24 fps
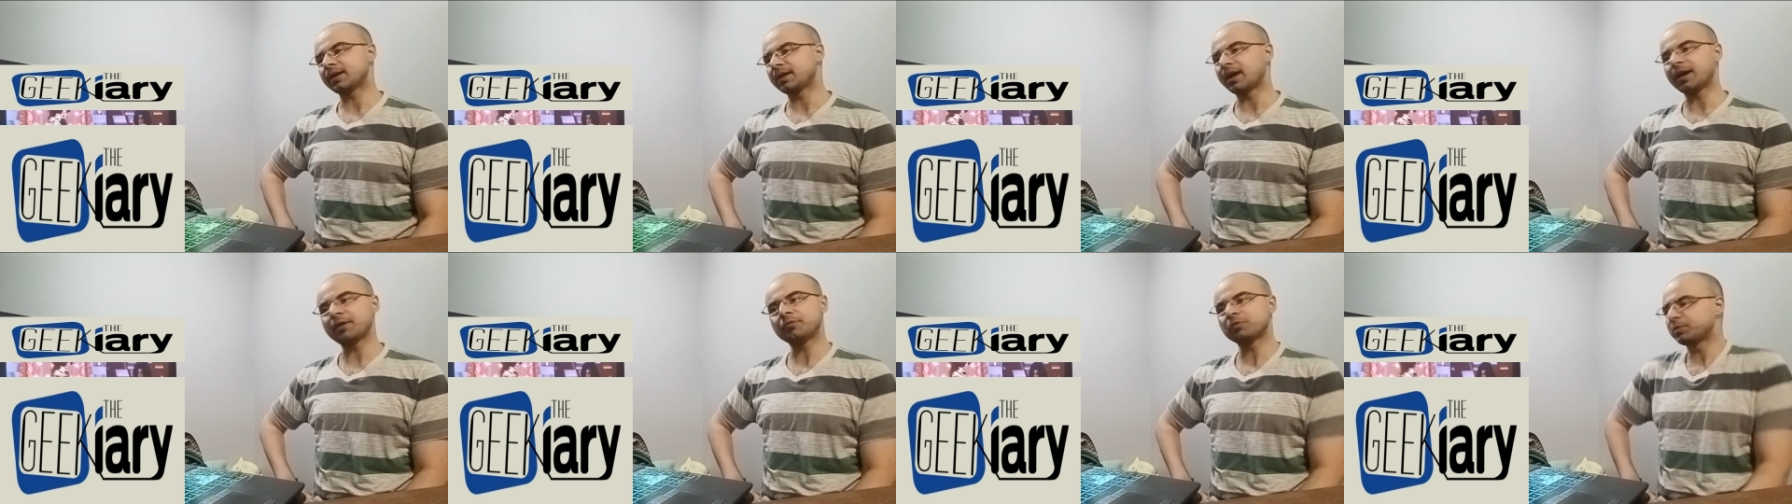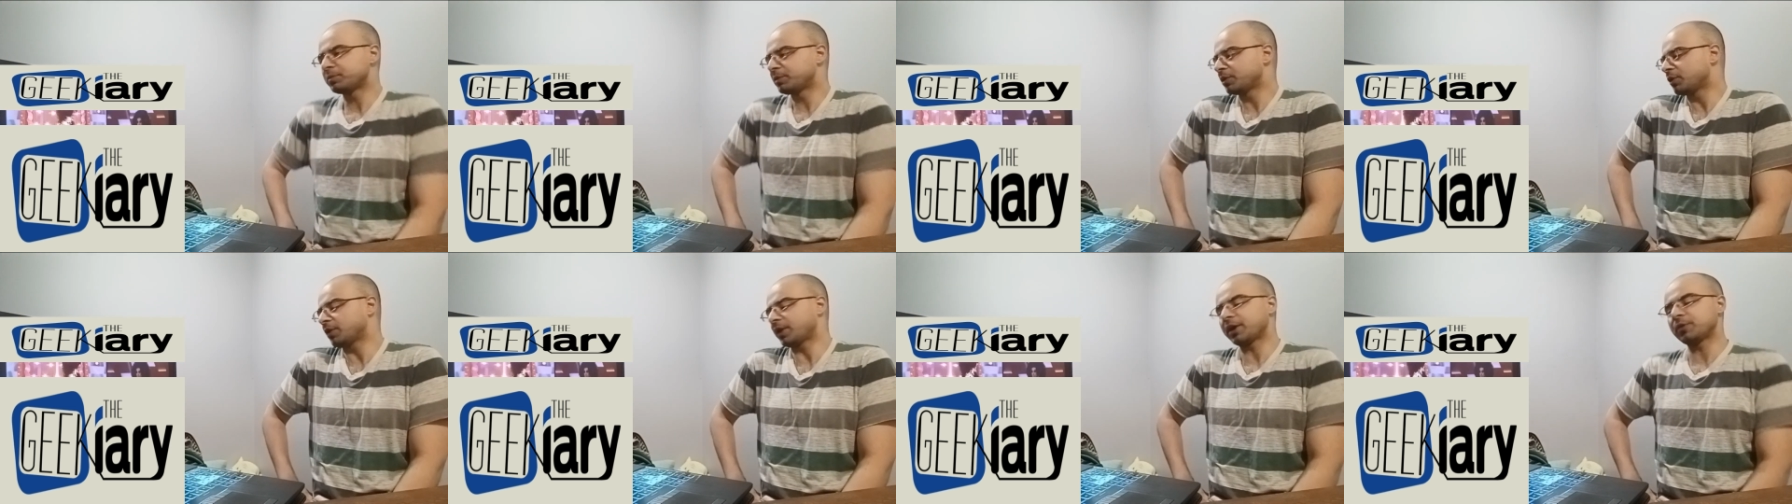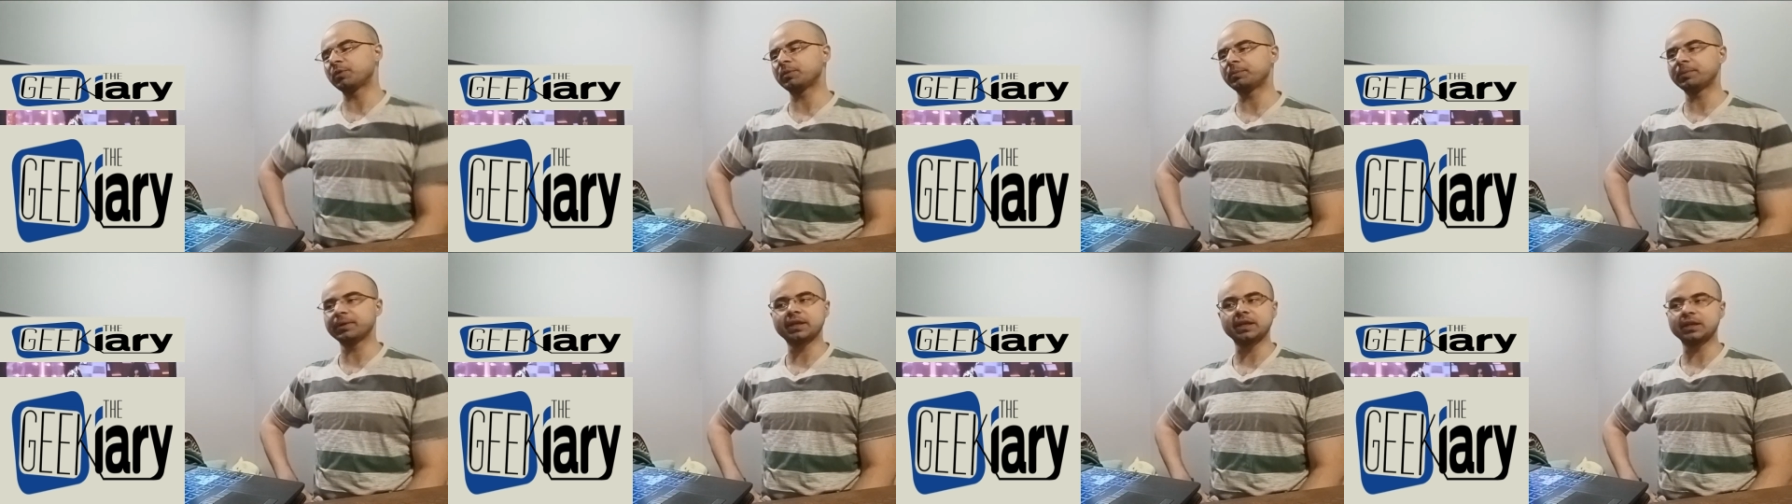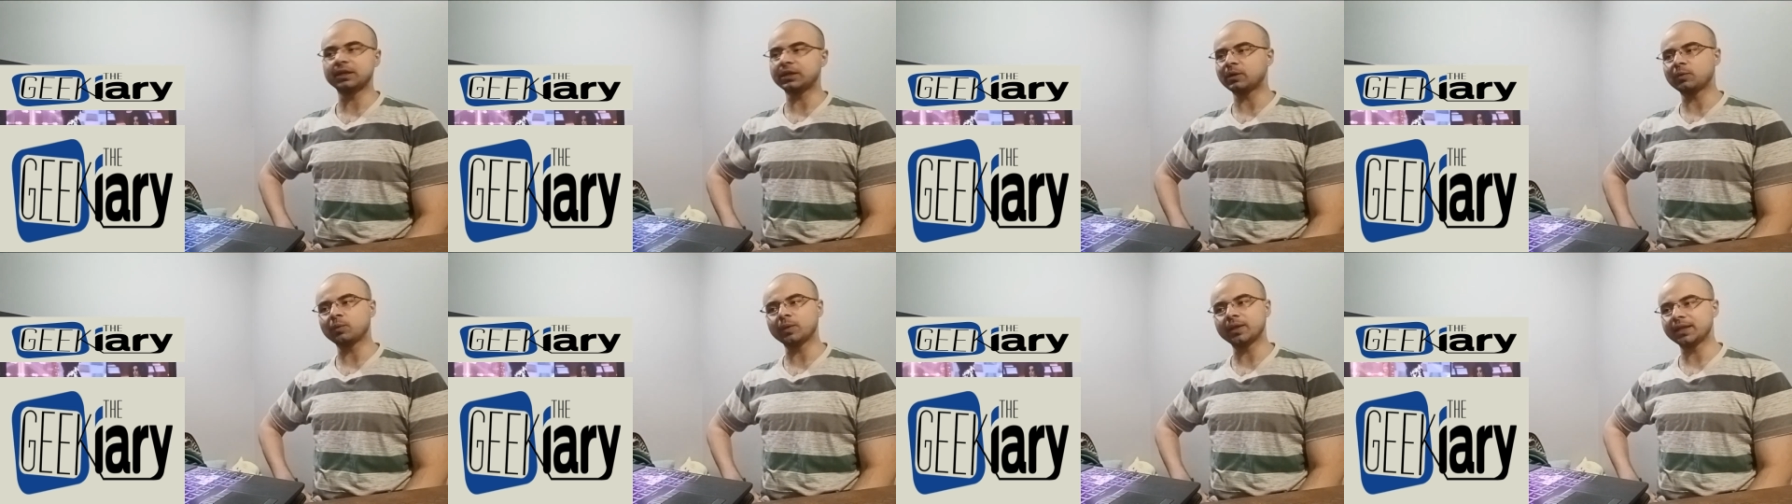I would be okay with
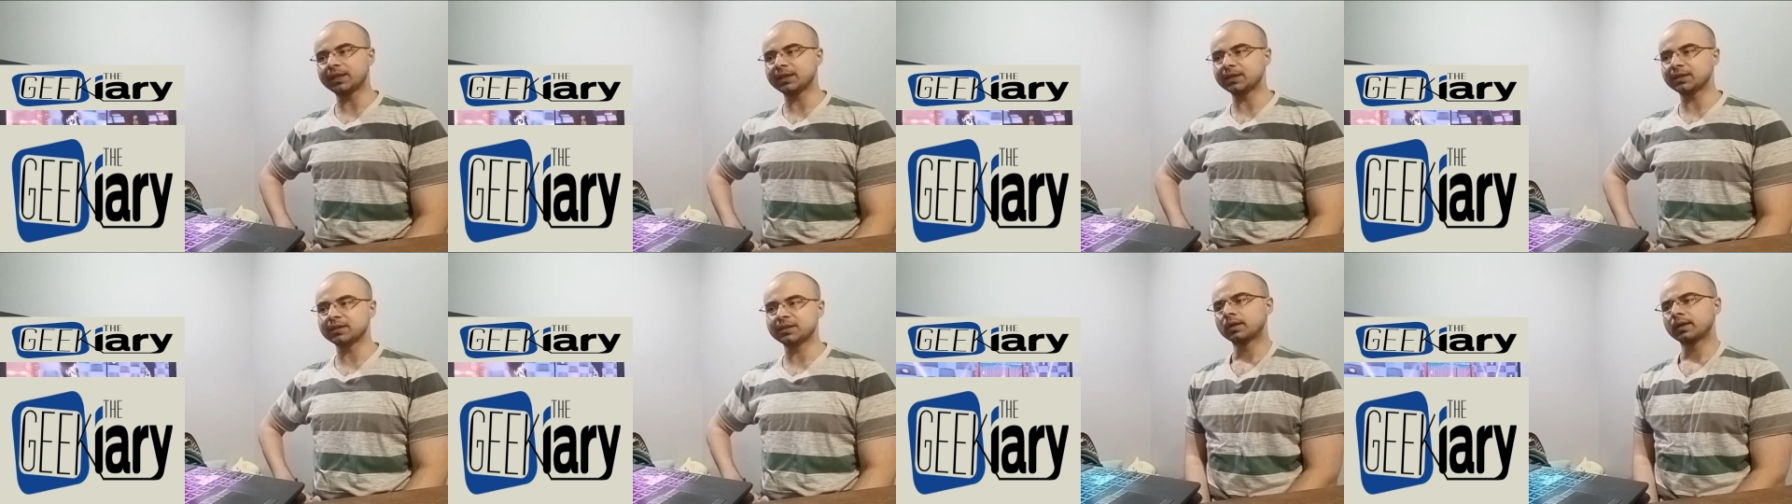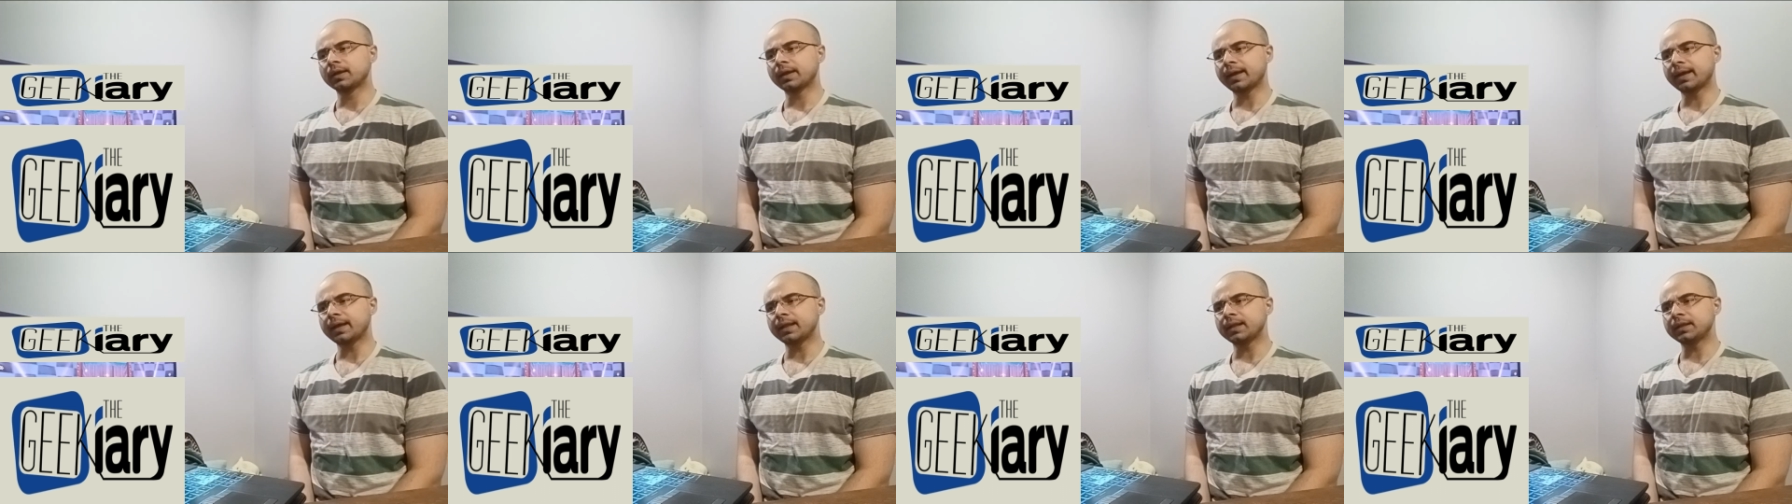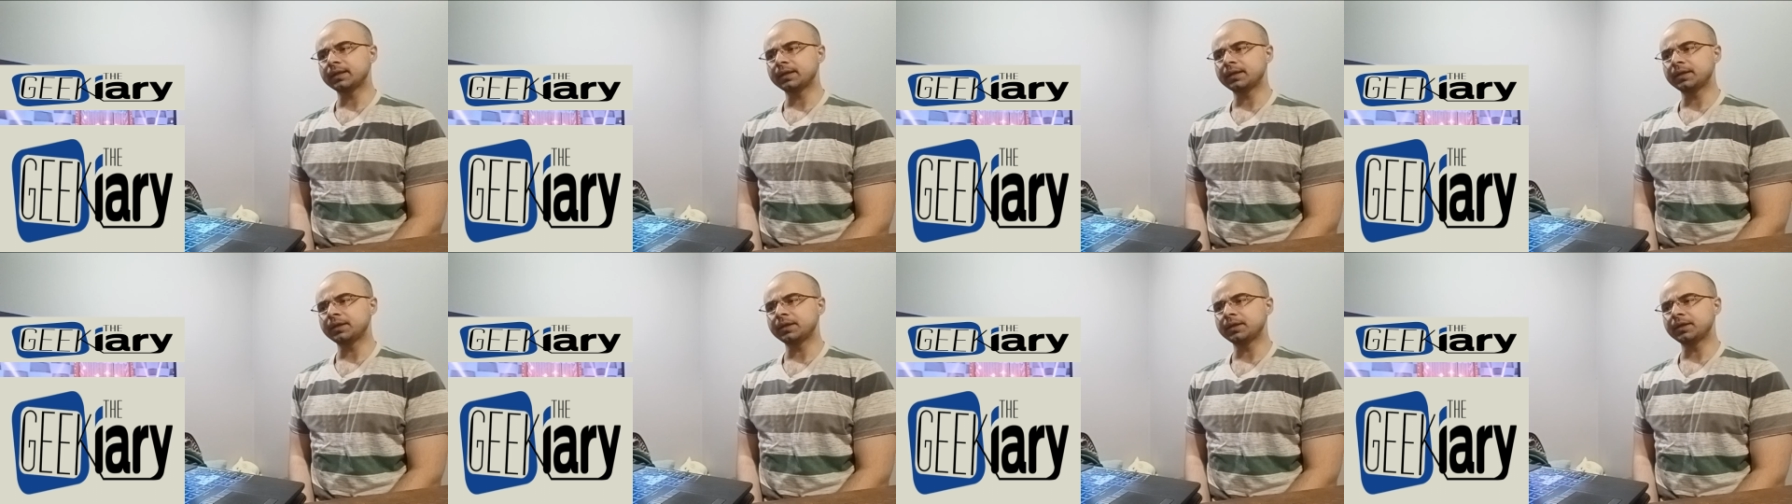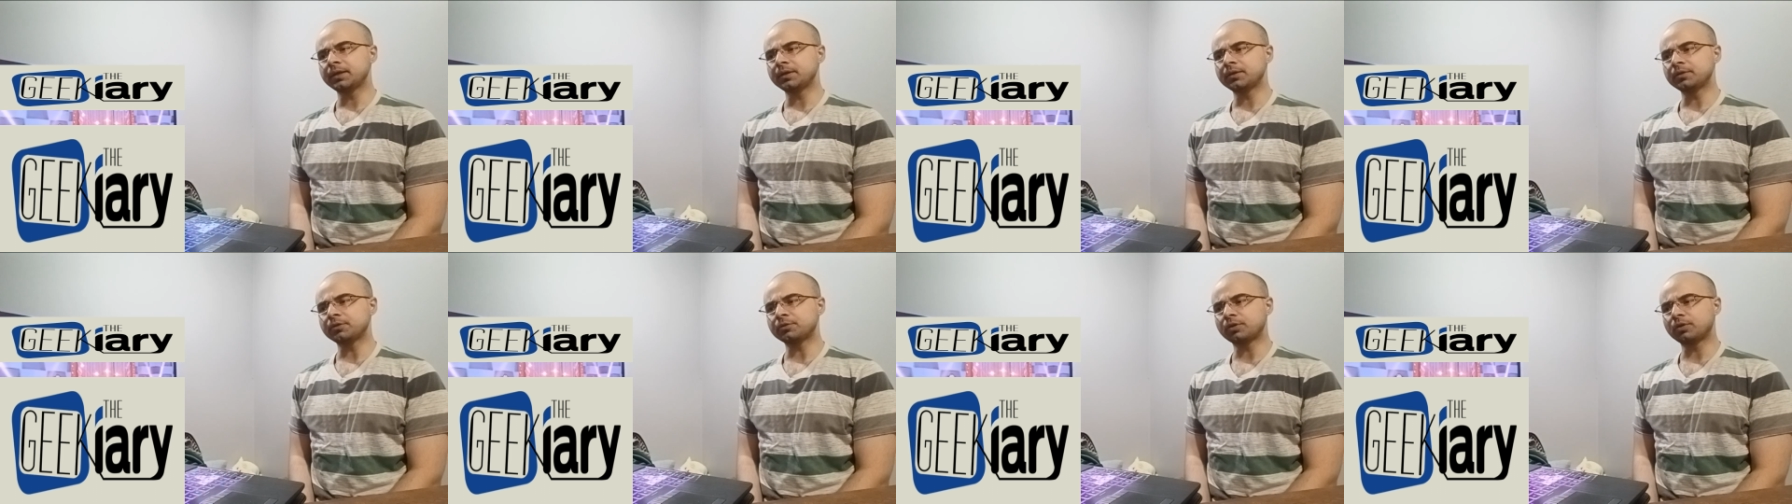Petita winning.
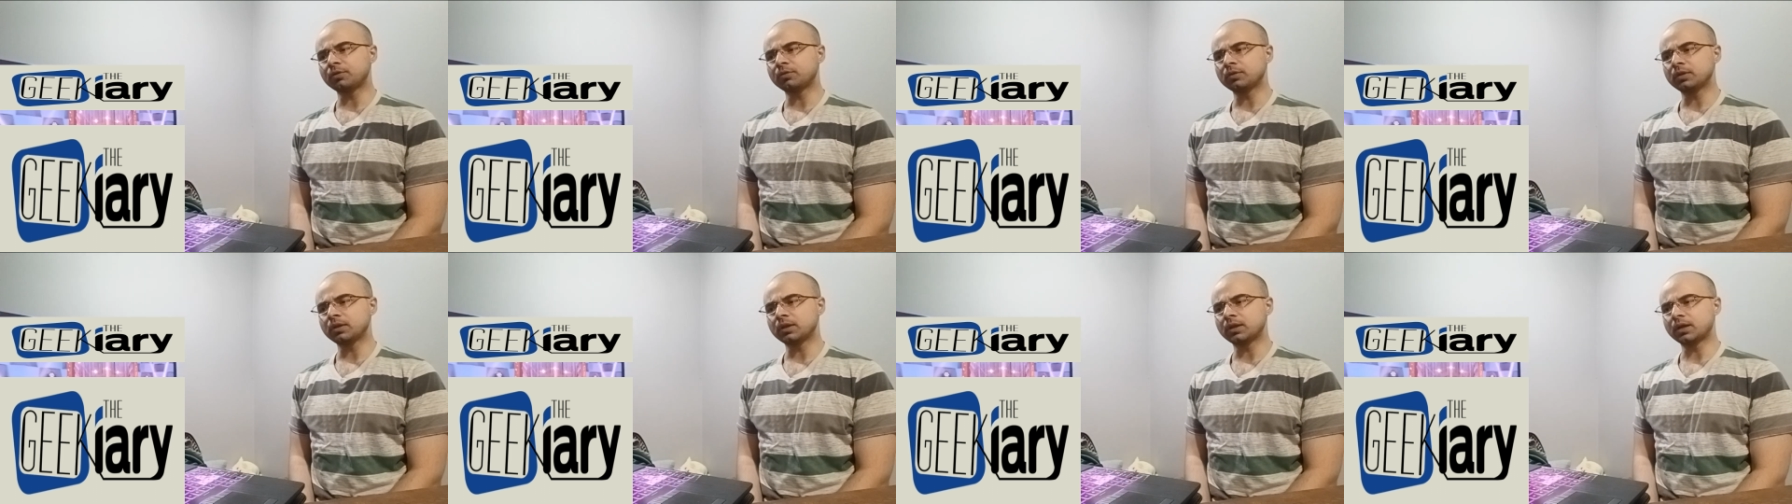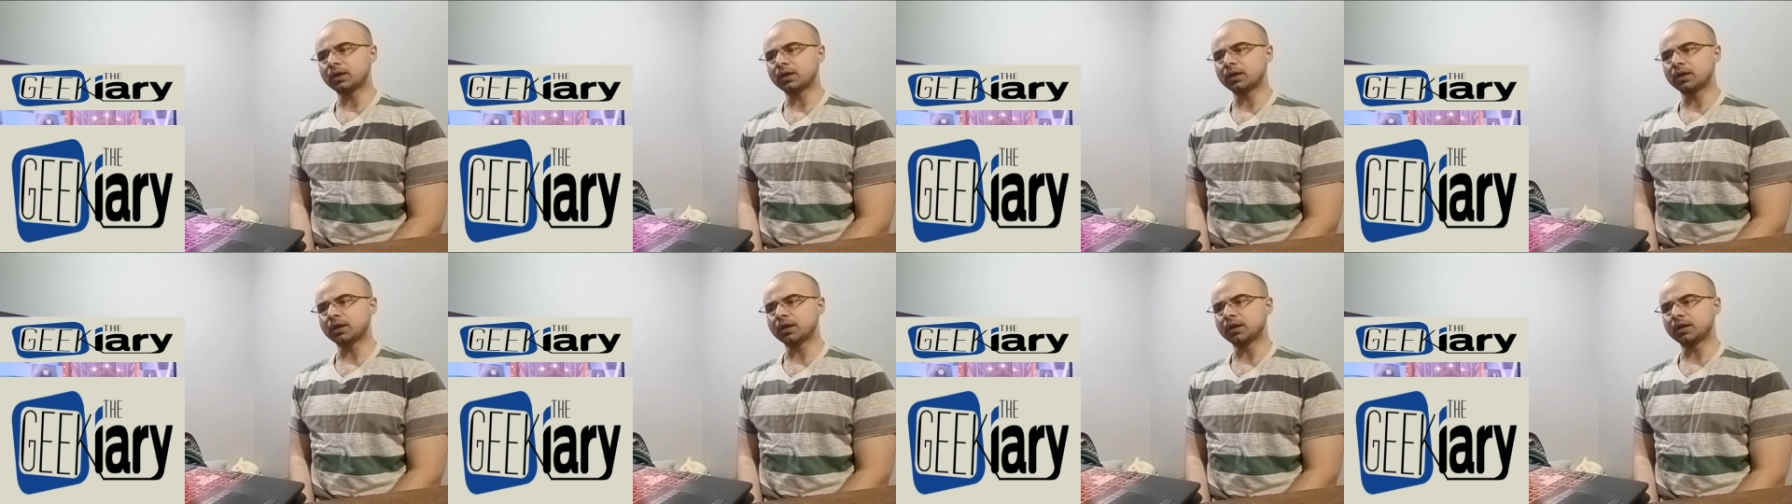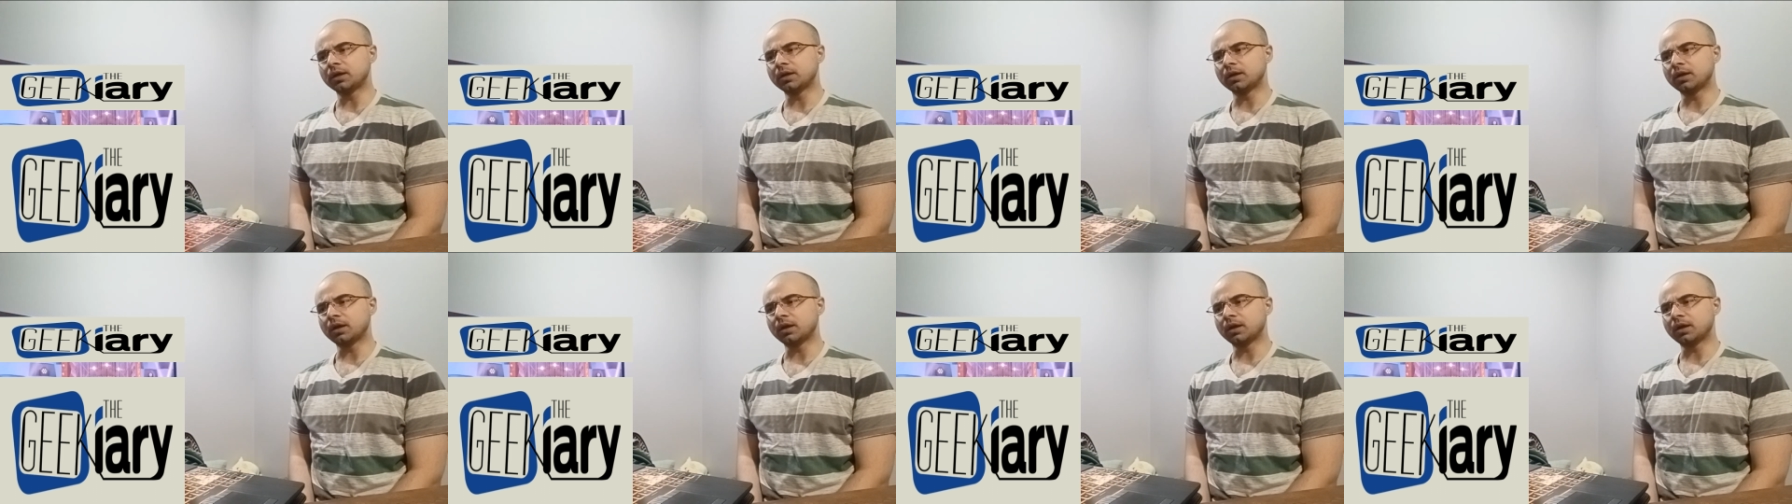Kelly Roller.